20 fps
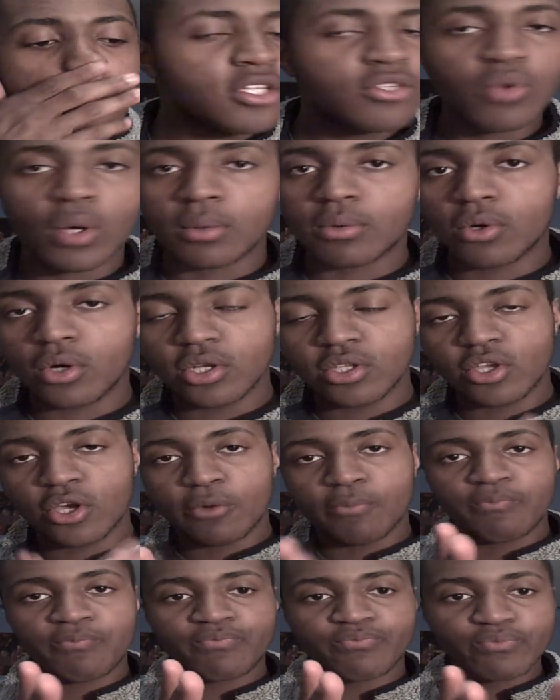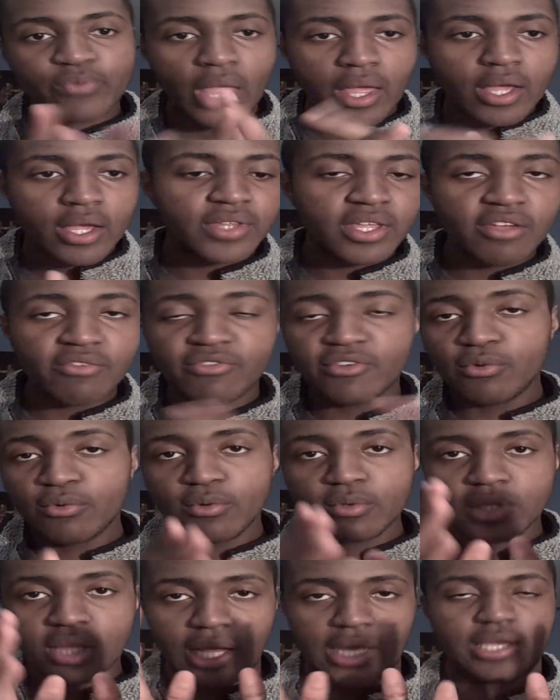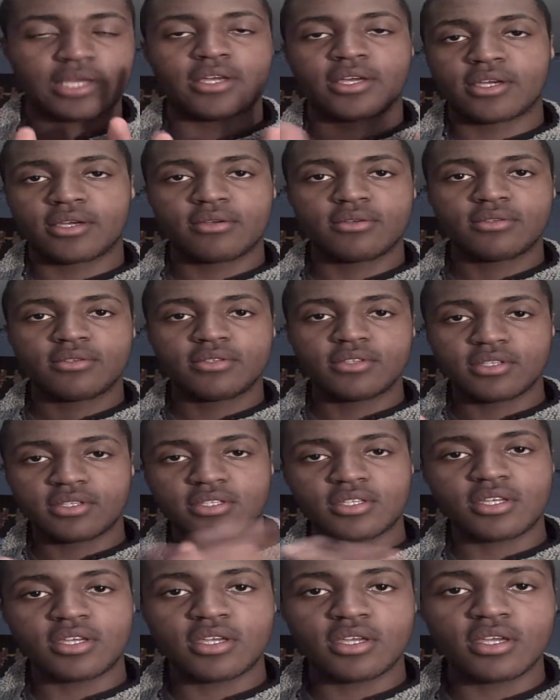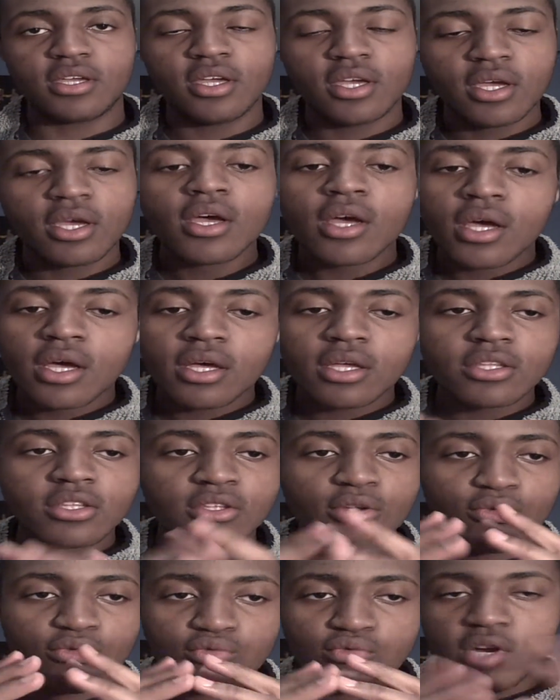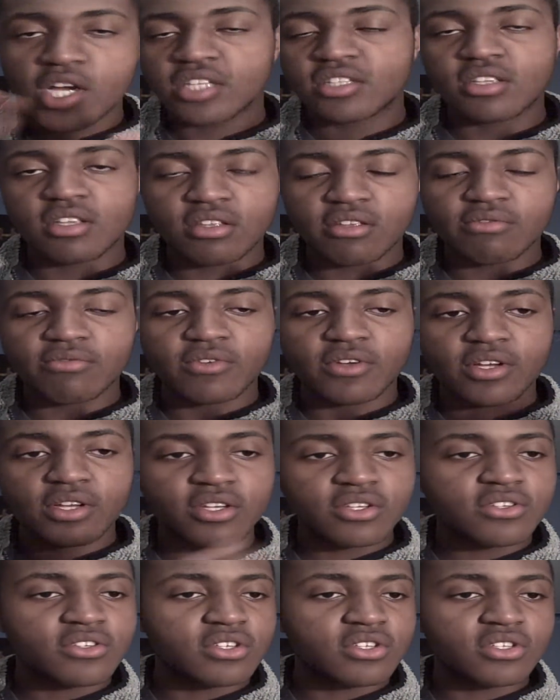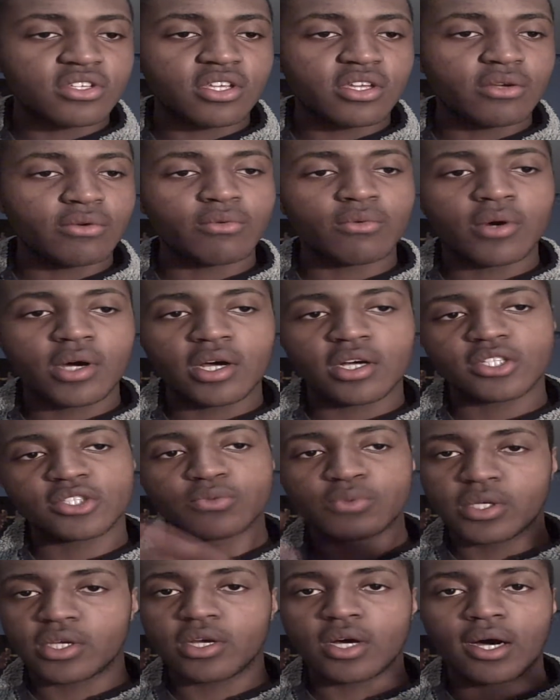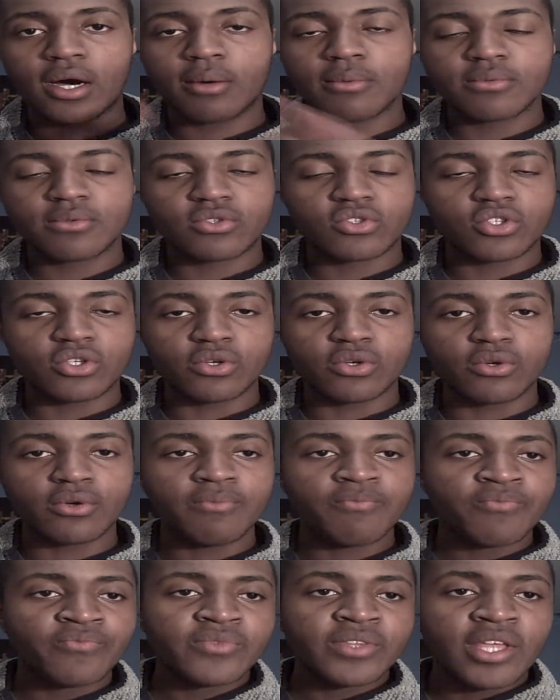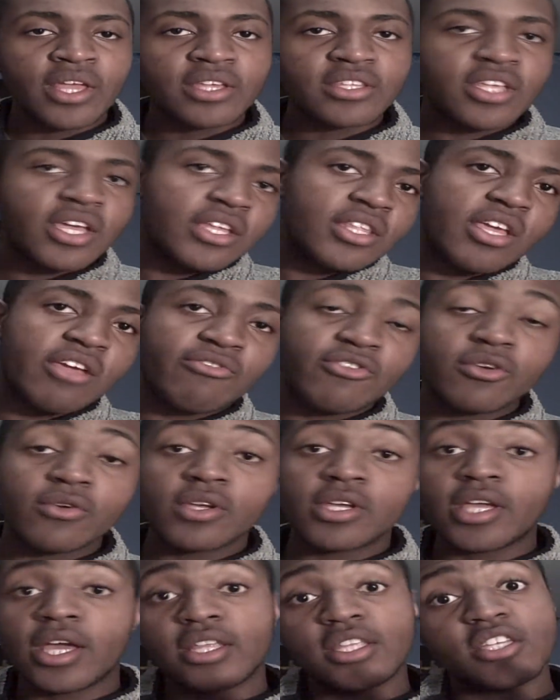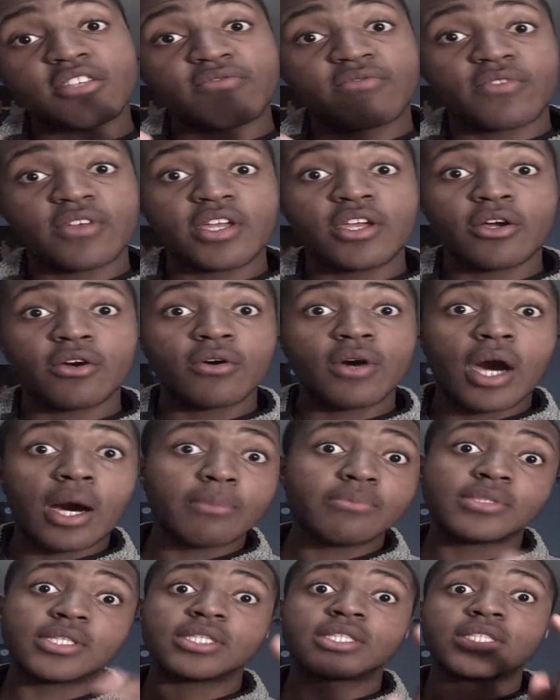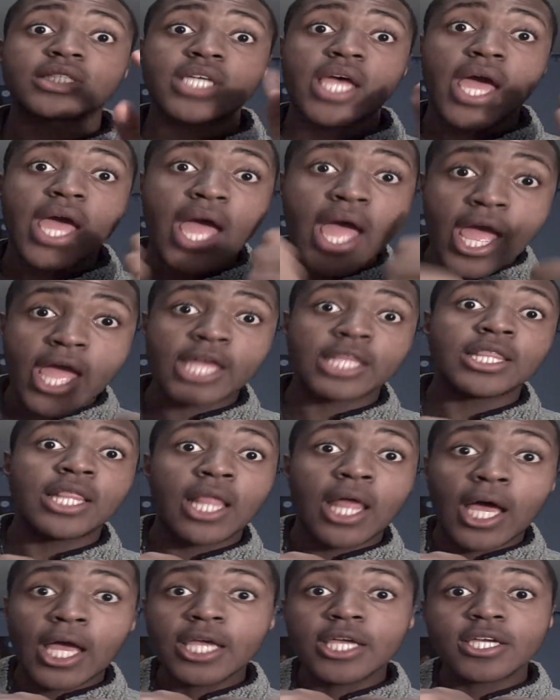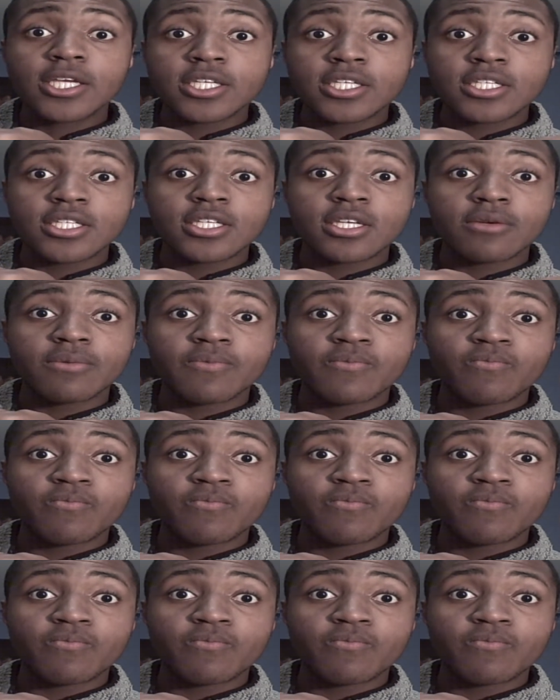here's what I'm gonna do. If you would like to see the rest of the footage, to see what else we got up to, then if you can get this video up to 10 likes